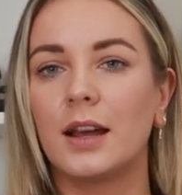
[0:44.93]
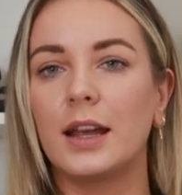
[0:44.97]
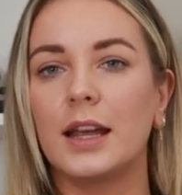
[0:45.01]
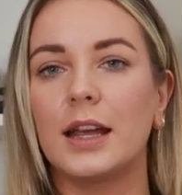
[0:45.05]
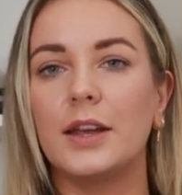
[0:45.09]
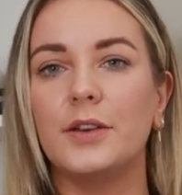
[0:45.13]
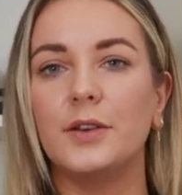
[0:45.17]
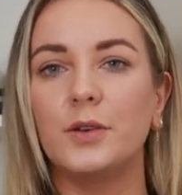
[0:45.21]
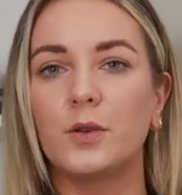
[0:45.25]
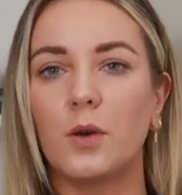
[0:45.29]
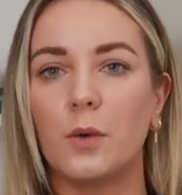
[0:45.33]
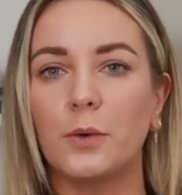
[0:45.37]

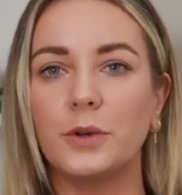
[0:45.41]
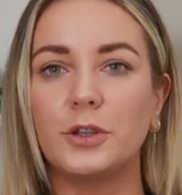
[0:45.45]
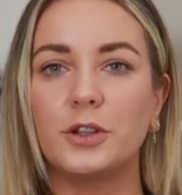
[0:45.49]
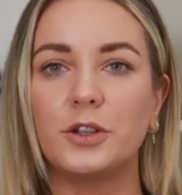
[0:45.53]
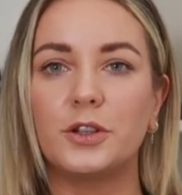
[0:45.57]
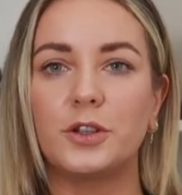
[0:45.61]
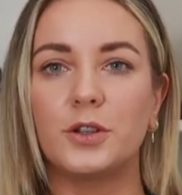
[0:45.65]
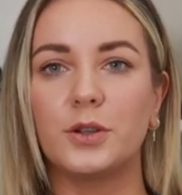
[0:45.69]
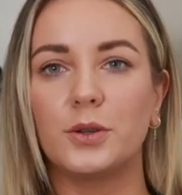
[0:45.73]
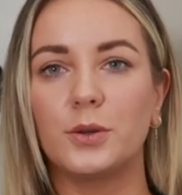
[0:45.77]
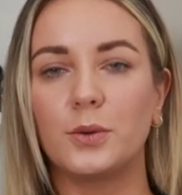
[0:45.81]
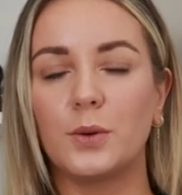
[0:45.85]
If you want me to
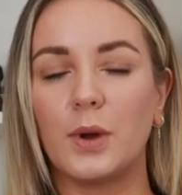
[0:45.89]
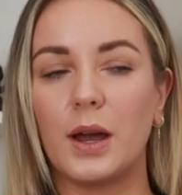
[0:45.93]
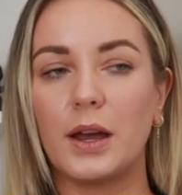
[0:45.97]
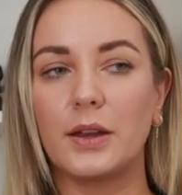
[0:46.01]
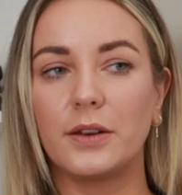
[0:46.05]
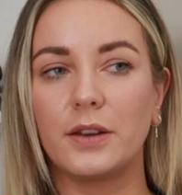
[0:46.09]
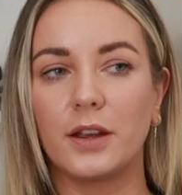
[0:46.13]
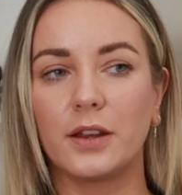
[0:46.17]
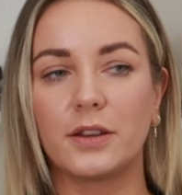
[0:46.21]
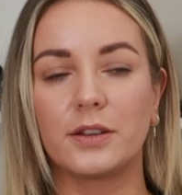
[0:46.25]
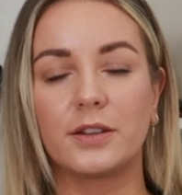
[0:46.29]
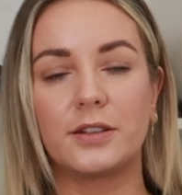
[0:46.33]
do
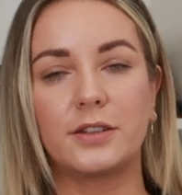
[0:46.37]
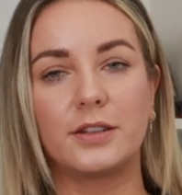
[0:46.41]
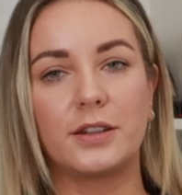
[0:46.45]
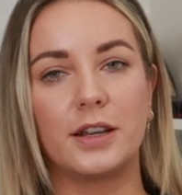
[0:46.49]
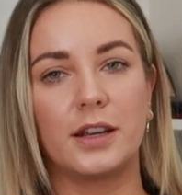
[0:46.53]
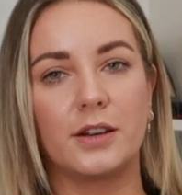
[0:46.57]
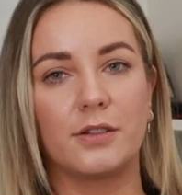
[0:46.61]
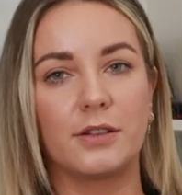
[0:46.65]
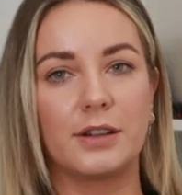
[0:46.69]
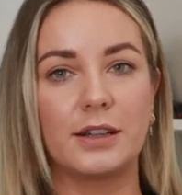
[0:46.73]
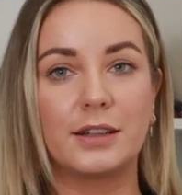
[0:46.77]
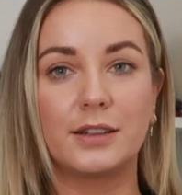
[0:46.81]
another
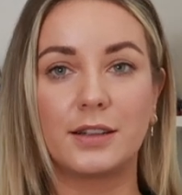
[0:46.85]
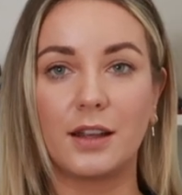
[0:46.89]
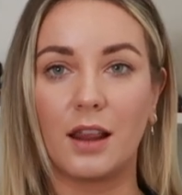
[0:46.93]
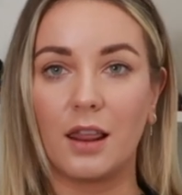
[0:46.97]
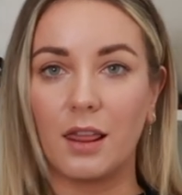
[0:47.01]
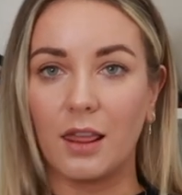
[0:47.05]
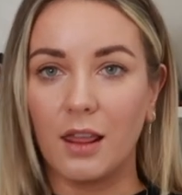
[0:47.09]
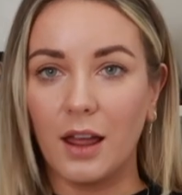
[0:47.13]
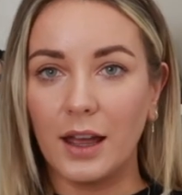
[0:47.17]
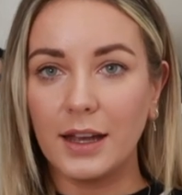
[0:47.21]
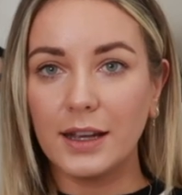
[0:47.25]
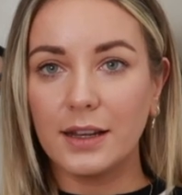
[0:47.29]
series
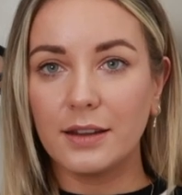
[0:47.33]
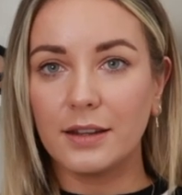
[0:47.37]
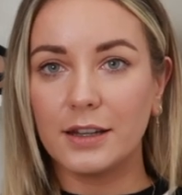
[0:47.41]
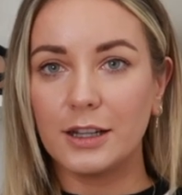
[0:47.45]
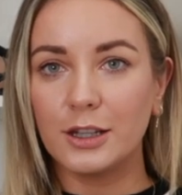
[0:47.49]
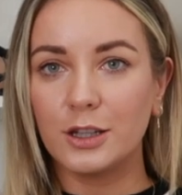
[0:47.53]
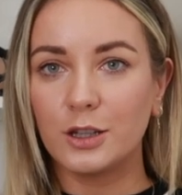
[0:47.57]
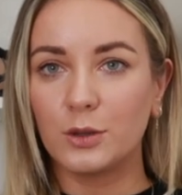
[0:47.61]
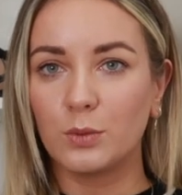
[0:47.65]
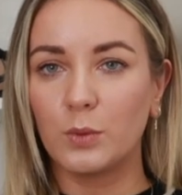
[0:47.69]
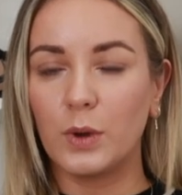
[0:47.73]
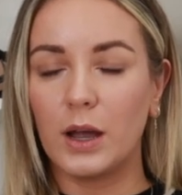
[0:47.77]
like
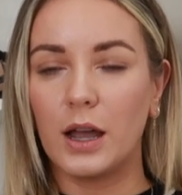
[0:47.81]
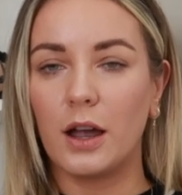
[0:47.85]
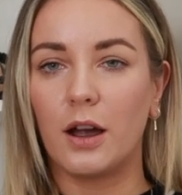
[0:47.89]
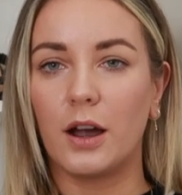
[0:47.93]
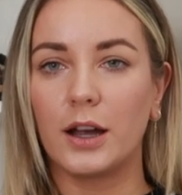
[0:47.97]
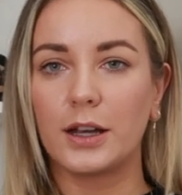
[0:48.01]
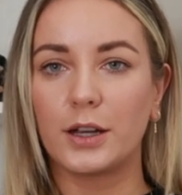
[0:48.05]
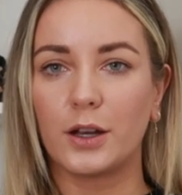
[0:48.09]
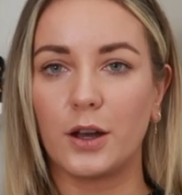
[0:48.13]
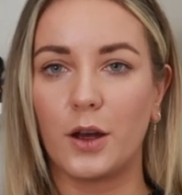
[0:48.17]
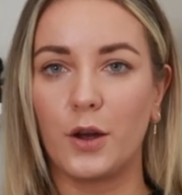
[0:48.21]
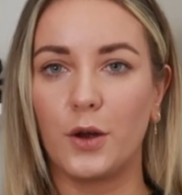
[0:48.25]
this where
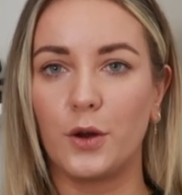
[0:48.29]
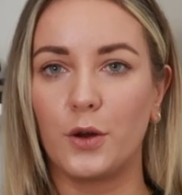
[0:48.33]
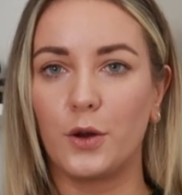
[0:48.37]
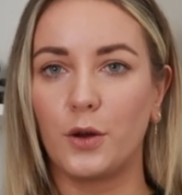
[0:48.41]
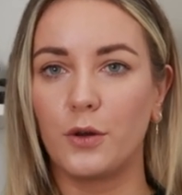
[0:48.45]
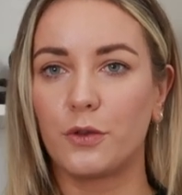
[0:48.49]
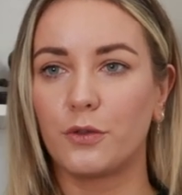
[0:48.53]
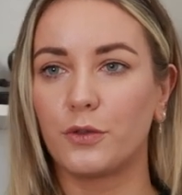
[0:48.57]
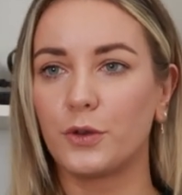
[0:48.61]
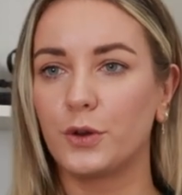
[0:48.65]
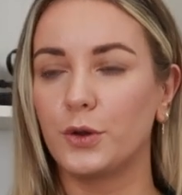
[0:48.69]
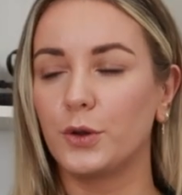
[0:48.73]
I go
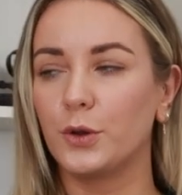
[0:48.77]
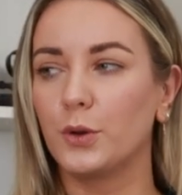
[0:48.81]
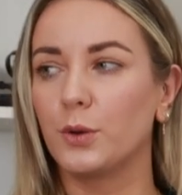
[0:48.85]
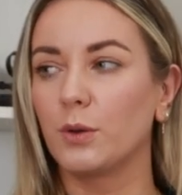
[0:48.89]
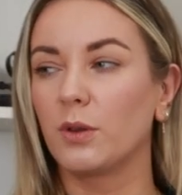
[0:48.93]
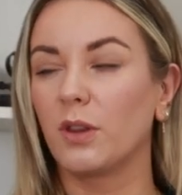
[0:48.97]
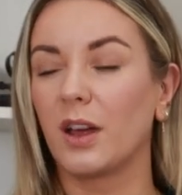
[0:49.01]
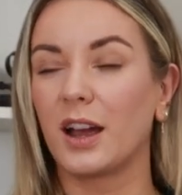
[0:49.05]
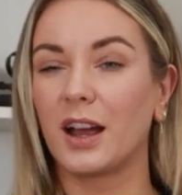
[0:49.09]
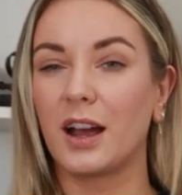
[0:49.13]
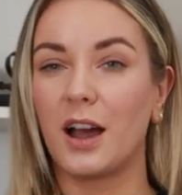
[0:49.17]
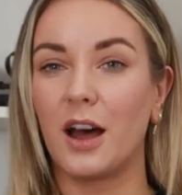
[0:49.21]
through
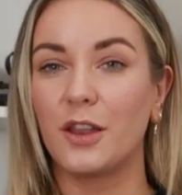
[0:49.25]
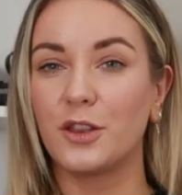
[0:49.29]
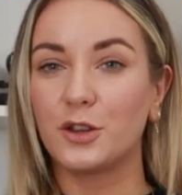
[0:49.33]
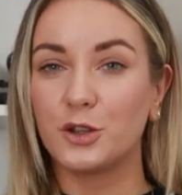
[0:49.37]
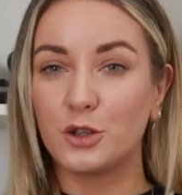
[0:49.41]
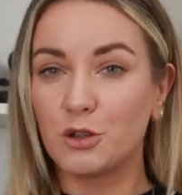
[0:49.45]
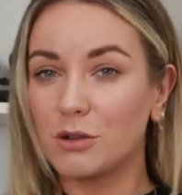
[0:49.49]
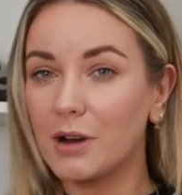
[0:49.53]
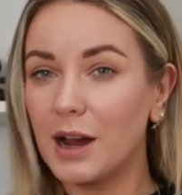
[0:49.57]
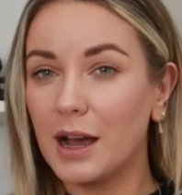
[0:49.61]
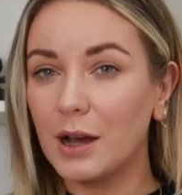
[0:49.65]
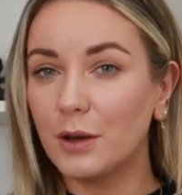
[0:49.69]
like other
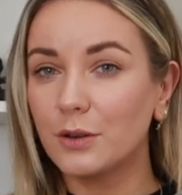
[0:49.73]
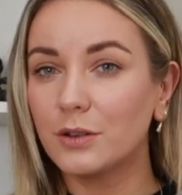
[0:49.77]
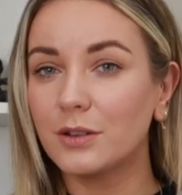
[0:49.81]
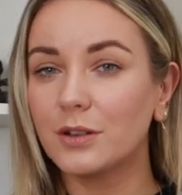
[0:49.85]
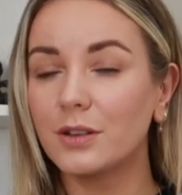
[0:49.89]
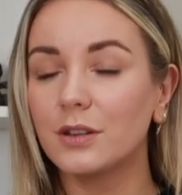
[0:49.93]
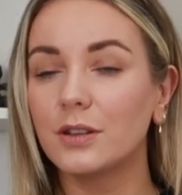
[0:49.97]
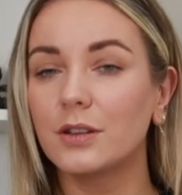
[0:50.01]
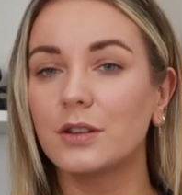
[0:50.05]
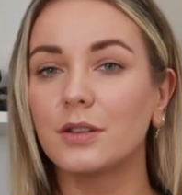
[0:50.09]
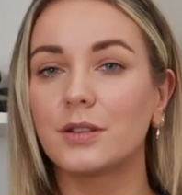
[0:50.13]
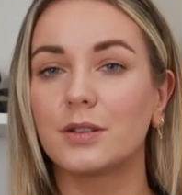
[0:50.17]

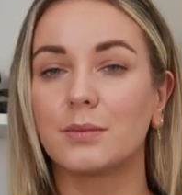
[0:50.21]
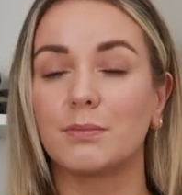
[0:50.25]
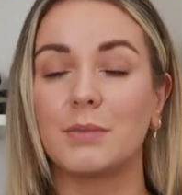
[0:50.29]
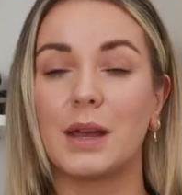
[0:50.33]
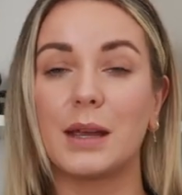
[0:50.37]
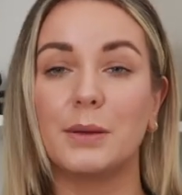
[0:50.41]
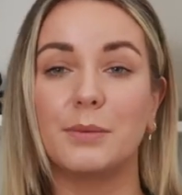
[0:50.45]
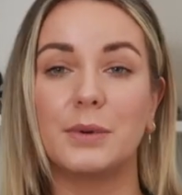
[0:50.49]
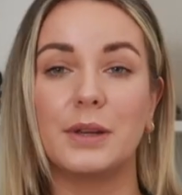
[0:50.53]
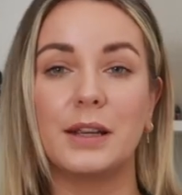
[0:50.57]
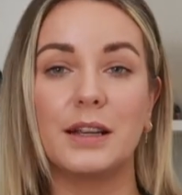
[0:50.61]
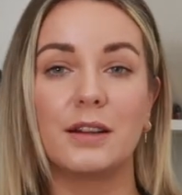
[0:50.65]
trousers,
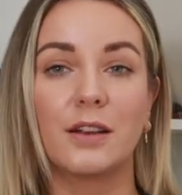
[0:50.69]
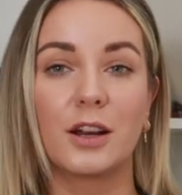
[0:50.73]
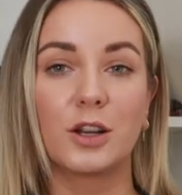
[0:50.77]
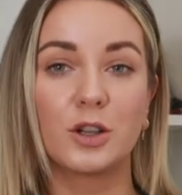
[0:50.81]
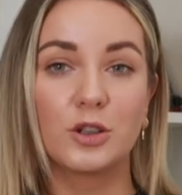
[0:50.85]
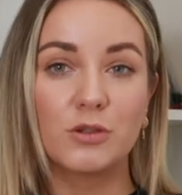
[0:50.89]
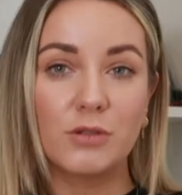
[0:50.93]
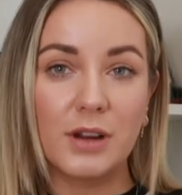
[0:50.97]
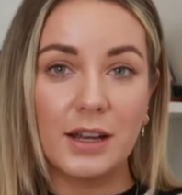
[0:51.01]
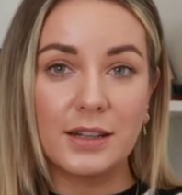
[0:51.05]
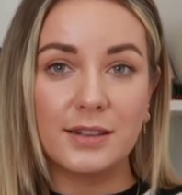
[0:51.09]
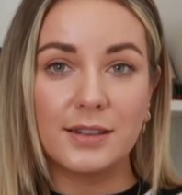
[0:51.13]
maybe like
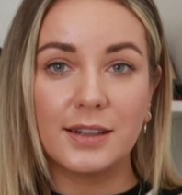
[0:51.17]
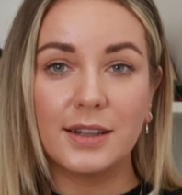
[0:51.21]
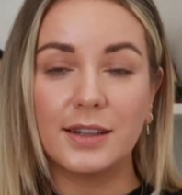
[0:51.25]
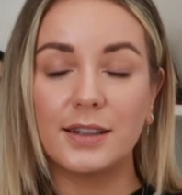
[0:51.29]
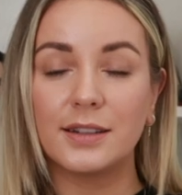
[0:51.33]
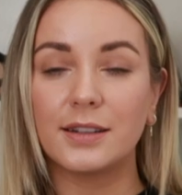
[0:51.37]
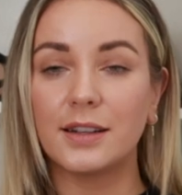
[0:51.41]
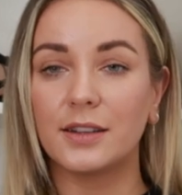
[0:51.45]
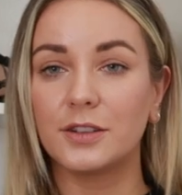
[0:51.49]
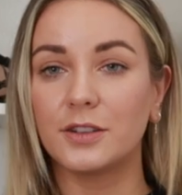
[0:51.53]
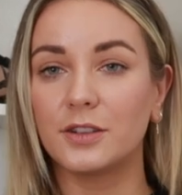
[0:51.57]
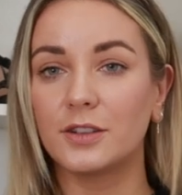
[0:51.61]

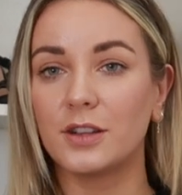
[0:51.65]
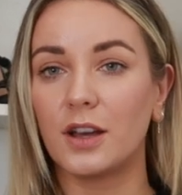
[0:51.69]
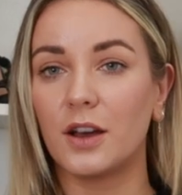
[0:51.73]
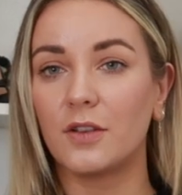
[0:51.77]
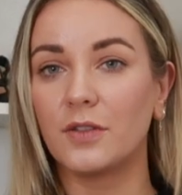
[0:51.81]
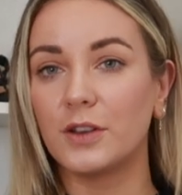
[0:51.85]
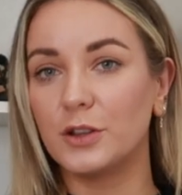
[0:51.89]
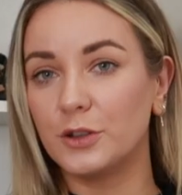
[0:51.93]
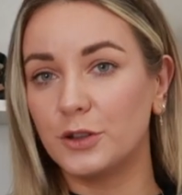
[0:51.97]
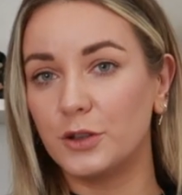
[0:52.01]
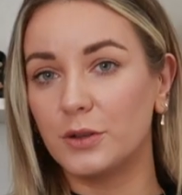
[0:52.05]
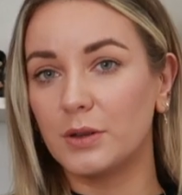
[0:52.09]
dresses and stuff,
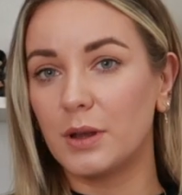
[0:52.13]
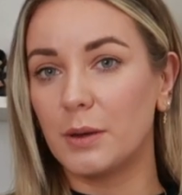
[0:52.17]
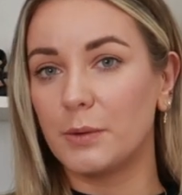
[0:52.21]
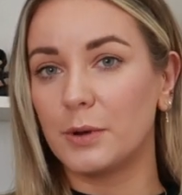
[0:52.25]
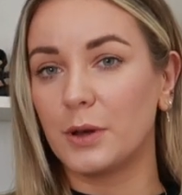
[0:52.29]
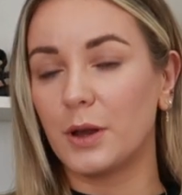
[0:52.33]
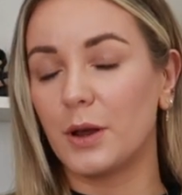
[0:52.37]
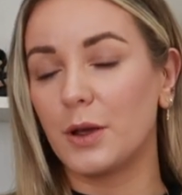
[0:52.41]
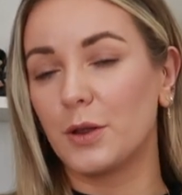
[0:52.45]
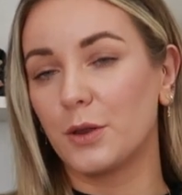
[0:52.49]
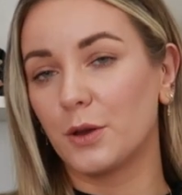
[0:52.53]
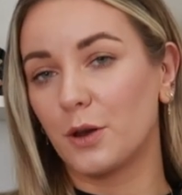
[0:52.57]
then do let me
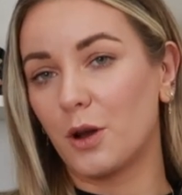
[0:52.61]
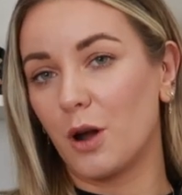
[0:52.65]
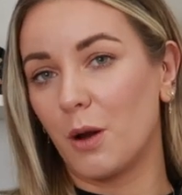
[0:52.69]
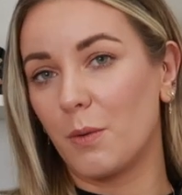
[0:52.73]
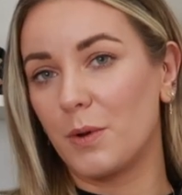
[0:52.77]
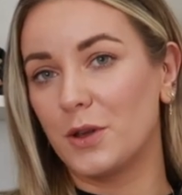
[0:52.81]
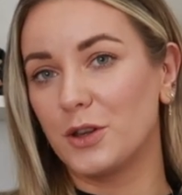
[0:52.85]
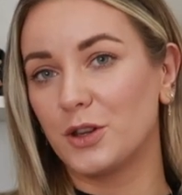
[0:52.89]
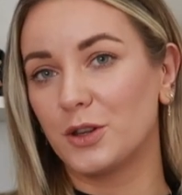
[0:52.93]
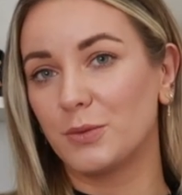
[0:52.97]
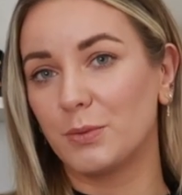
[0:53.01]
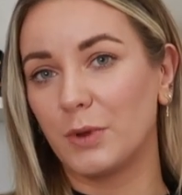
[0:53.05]
know in the
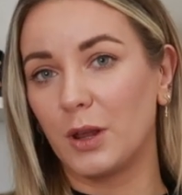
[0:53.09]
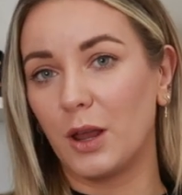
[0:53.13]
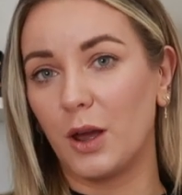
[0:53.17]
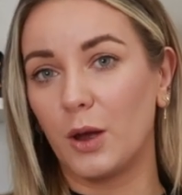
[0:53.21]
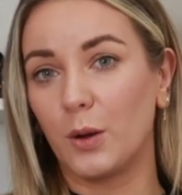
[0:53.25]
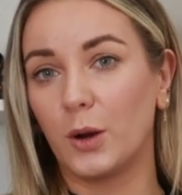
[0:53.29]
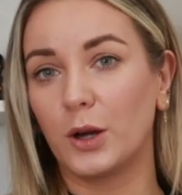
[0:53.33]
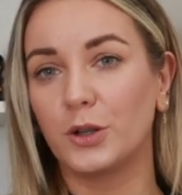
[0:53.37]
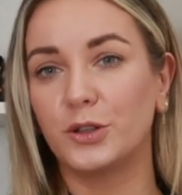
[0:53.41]
comments below.